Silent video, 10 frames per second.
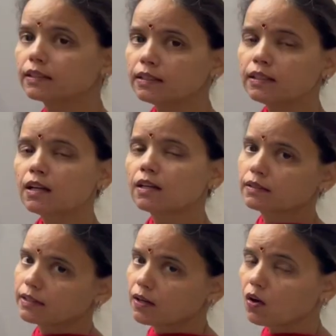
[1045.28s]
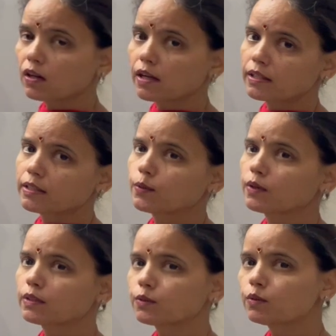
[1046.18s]
D, they all are
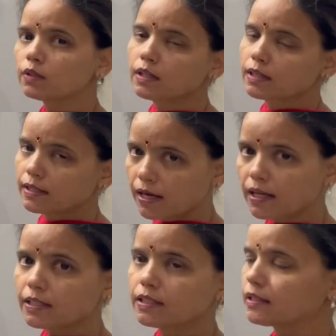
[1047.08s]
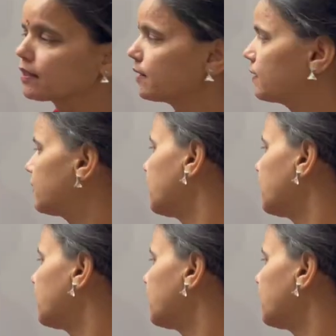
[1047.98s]
equals to 90 degrees.